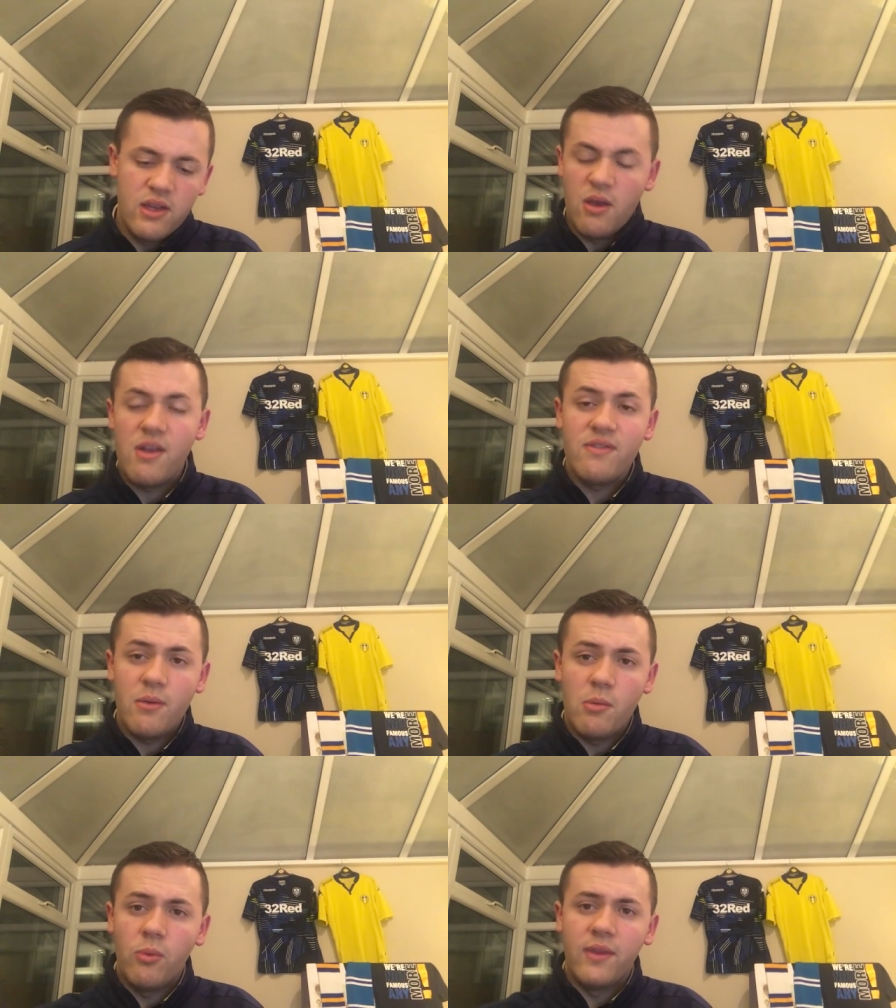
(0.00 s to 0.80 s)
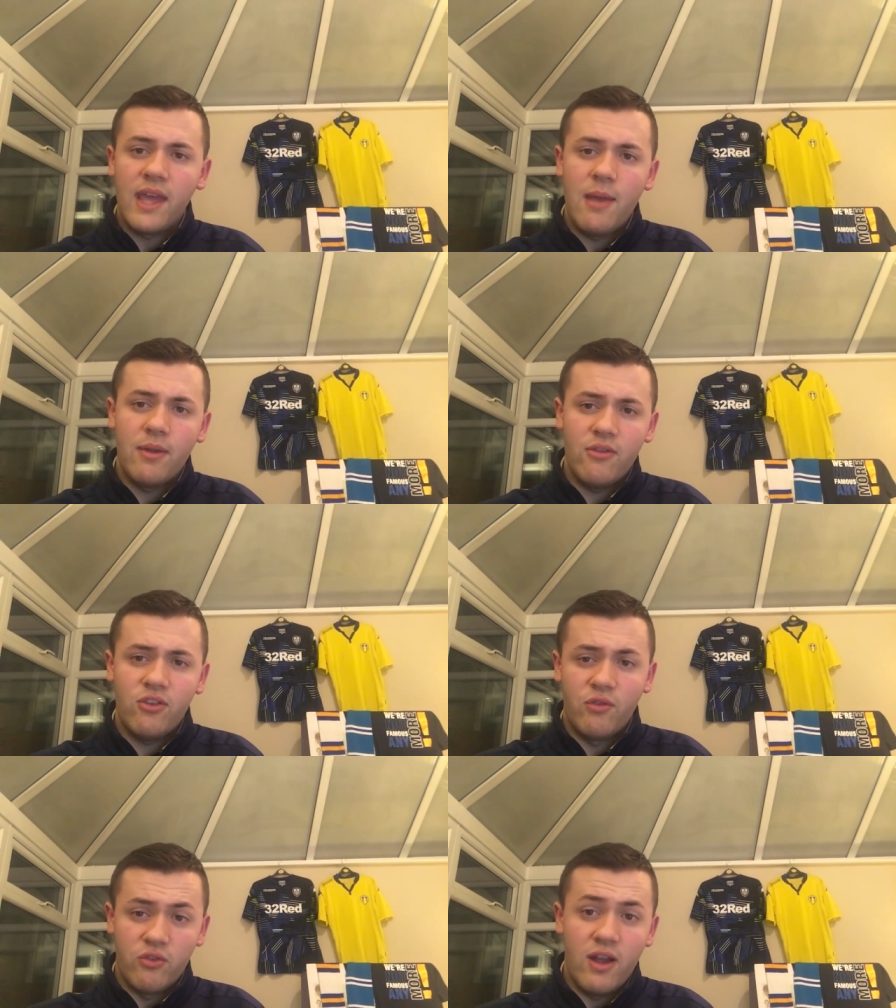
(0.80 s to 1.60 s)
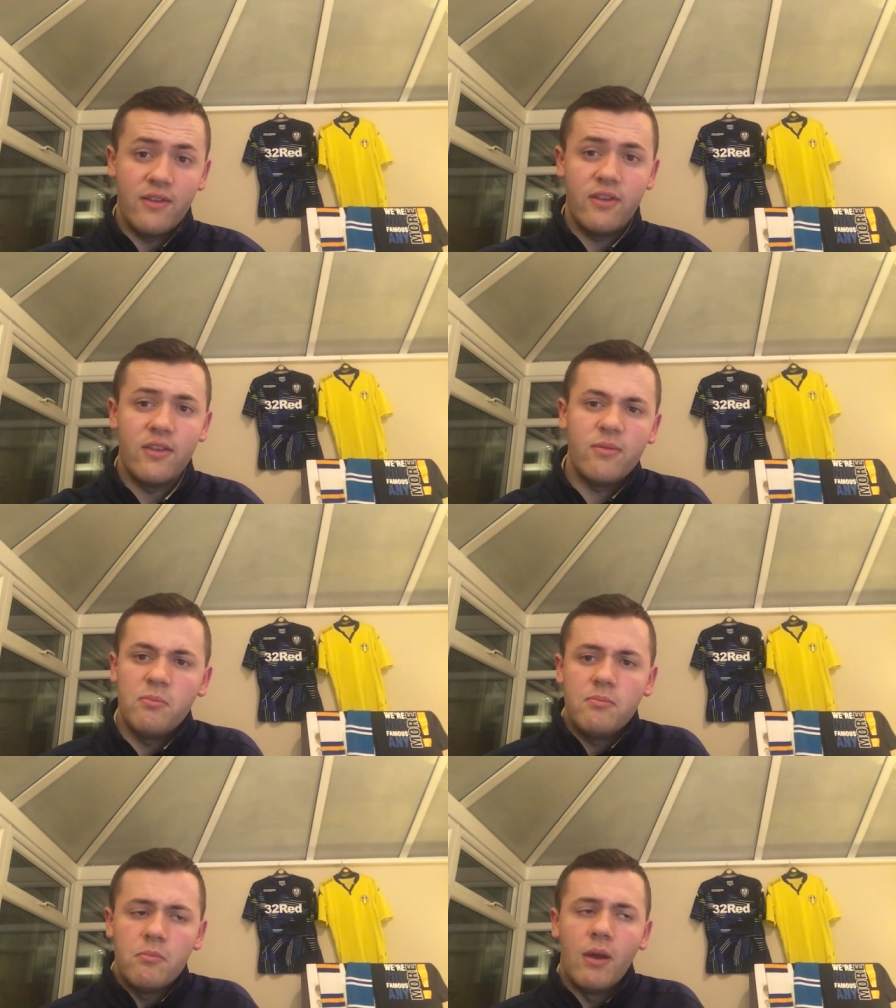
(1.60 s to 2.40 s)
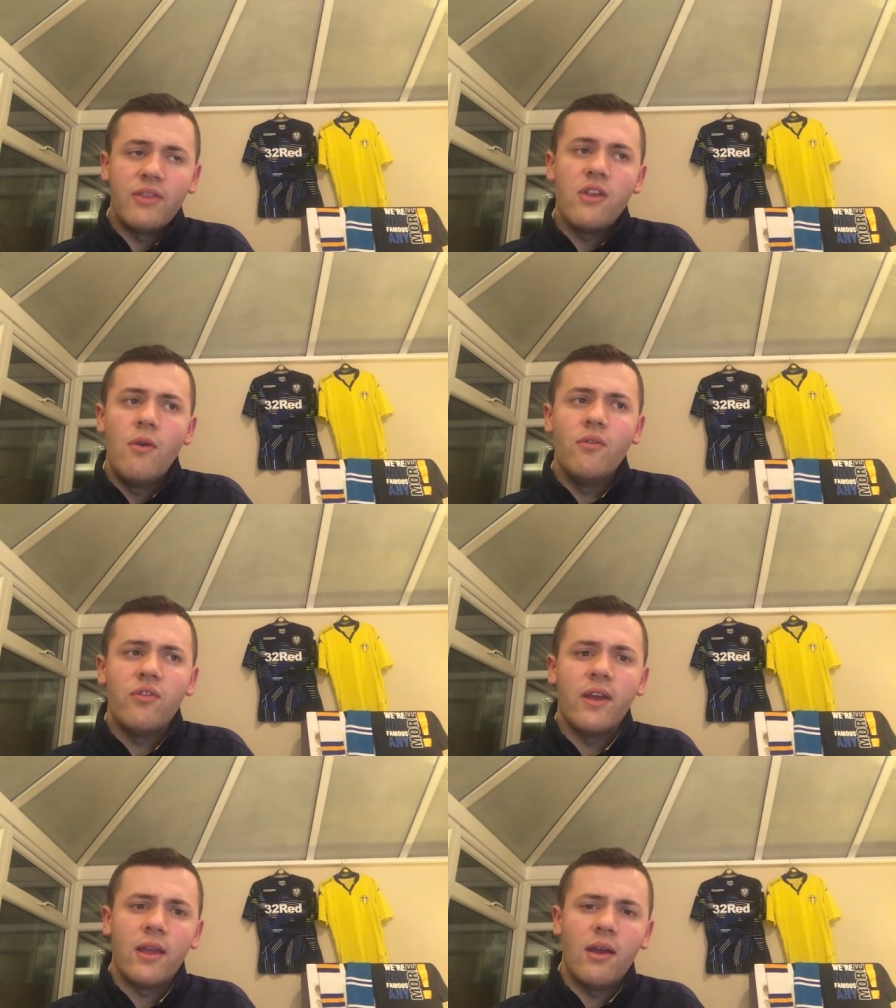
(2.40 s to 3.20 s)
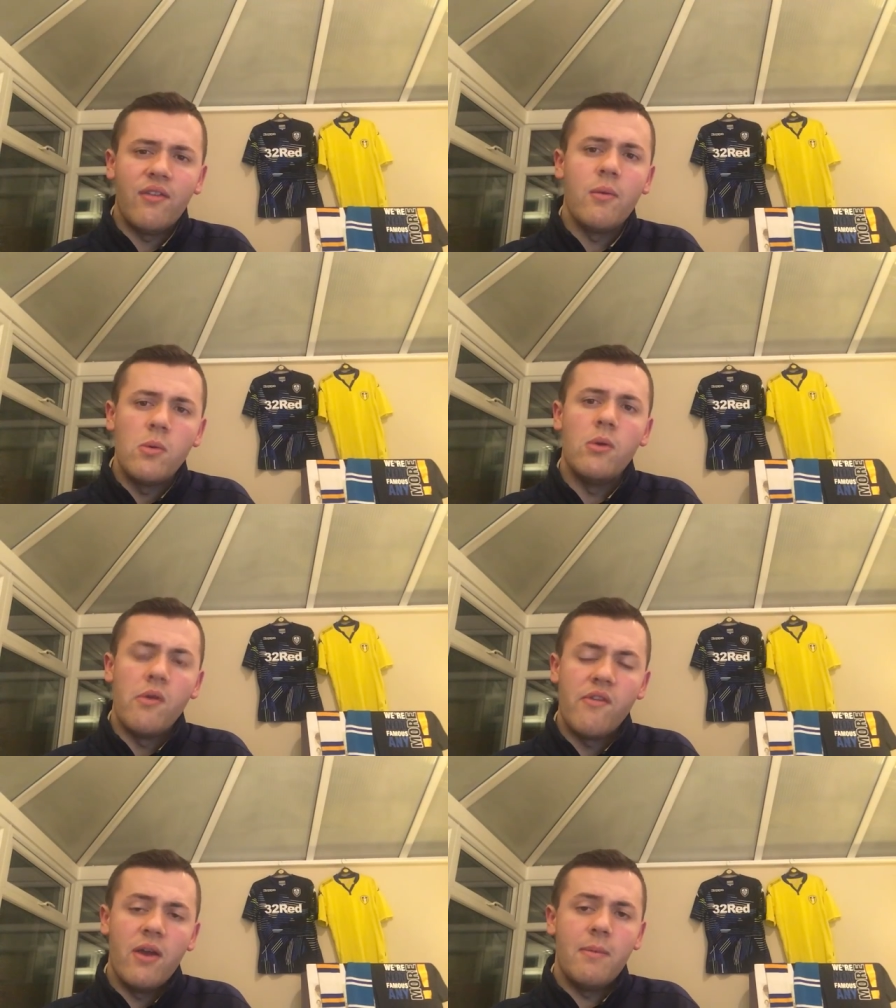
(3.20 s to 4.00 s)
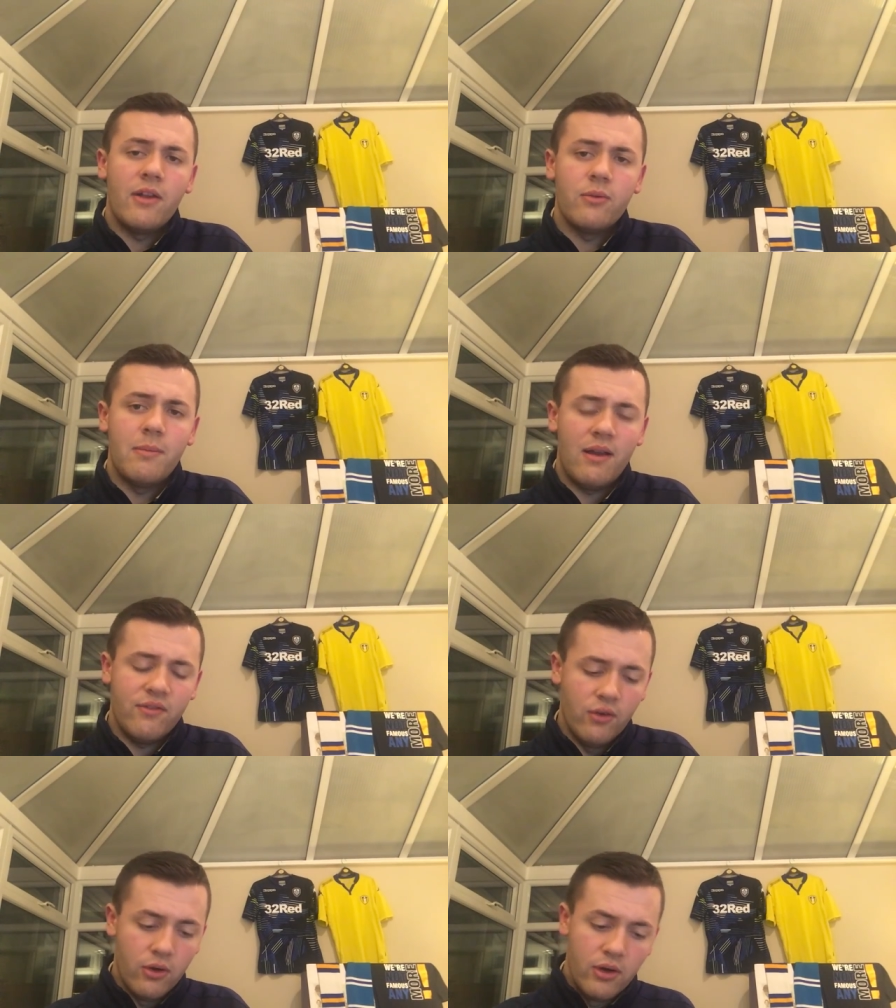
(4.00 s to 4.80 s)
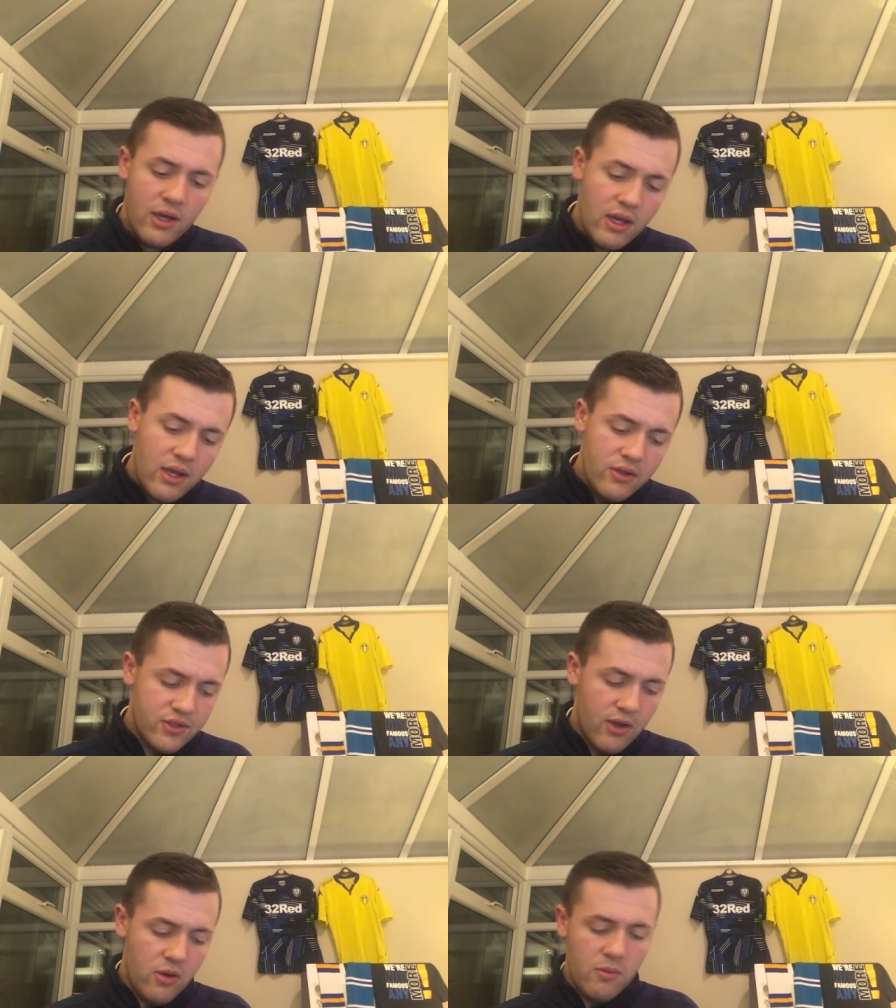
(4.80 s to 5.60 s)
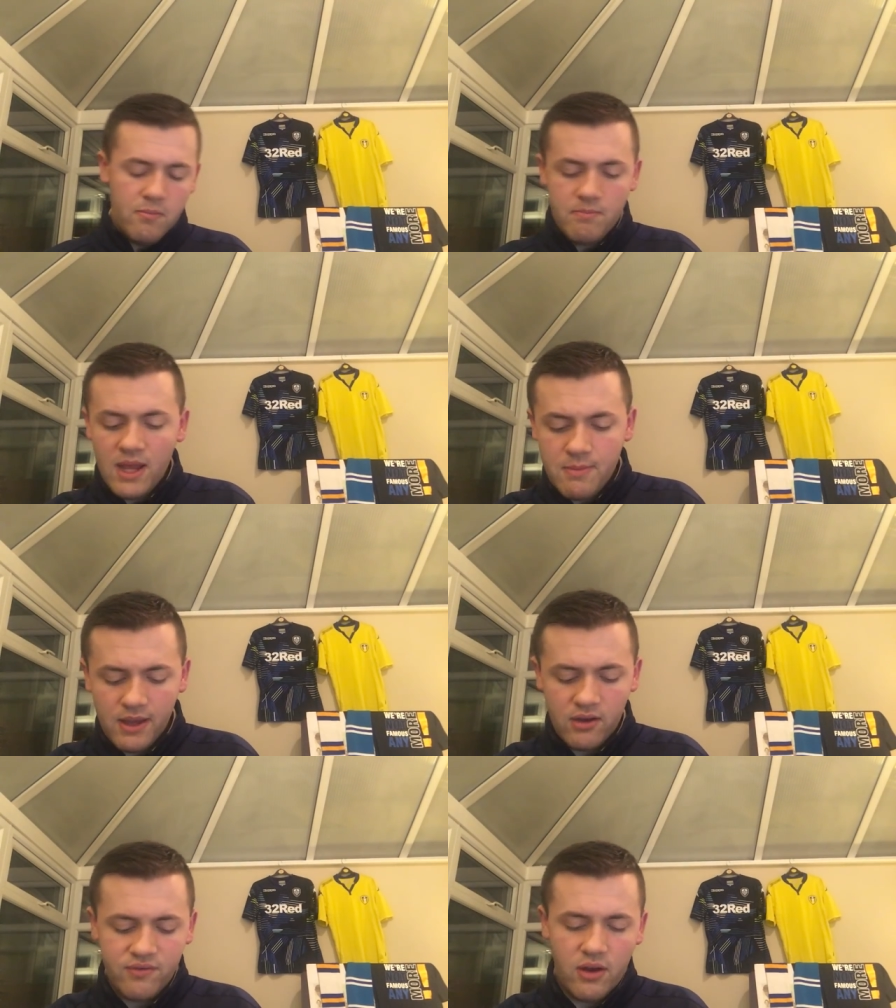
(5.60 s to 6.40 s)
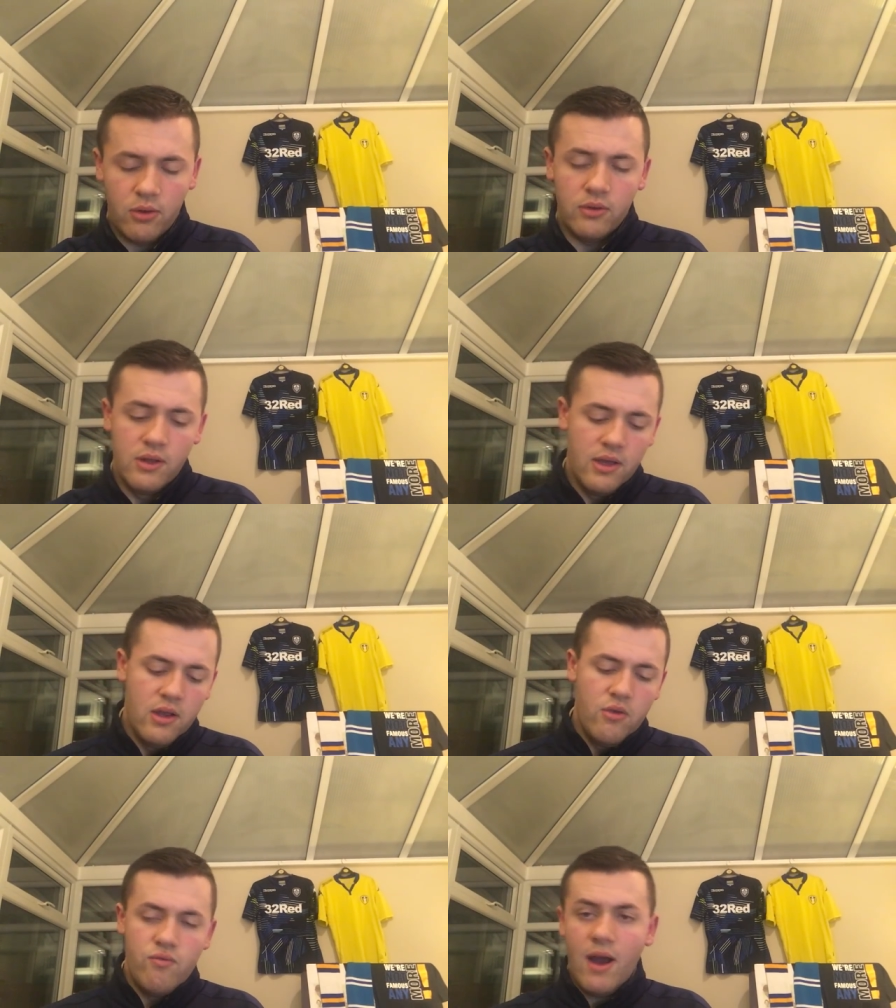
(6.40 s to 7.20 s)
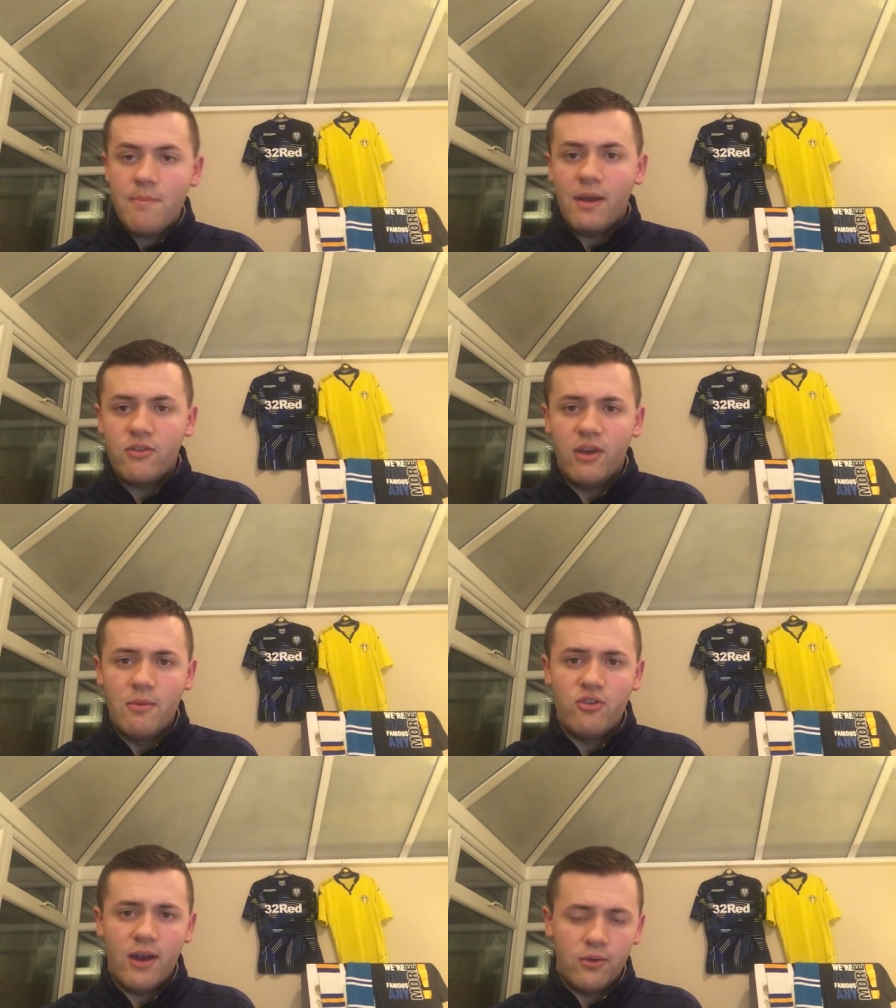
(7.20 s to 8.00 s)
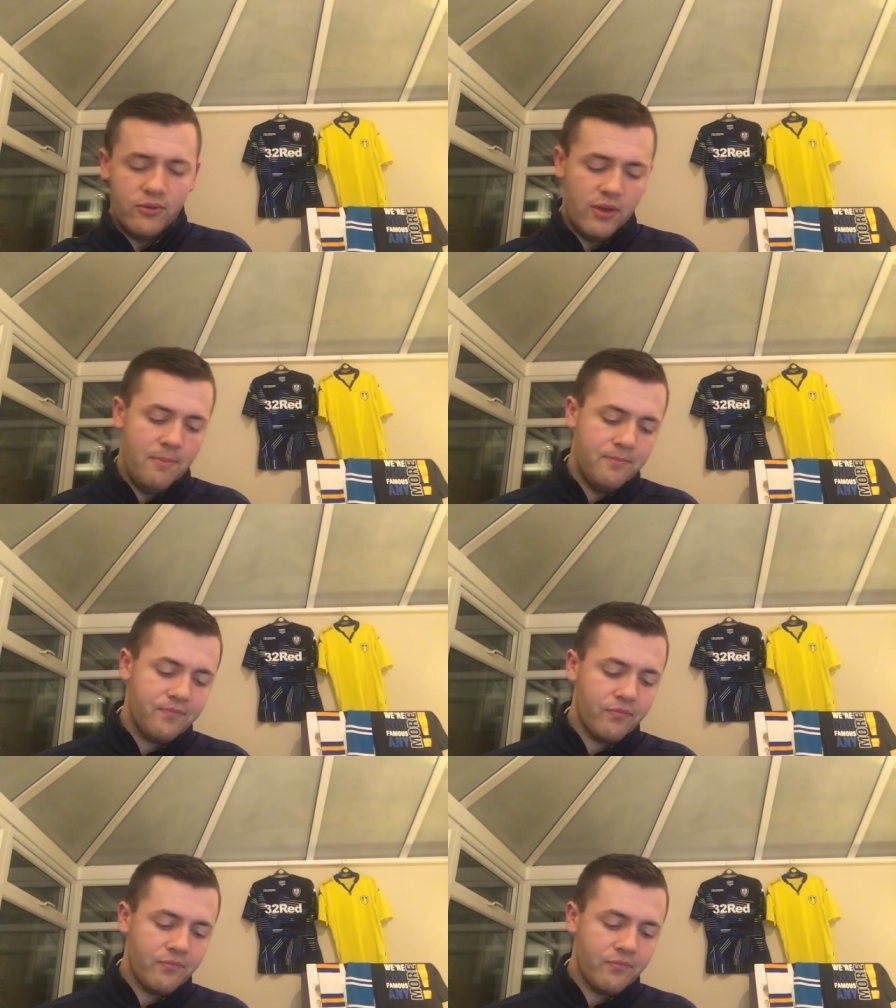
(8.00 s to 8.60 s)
You know, even though we've won the game against Sheffield United, I think we will revert back to a back four. So, Bailey Peacock Farrell, right back Jamie Shackleton.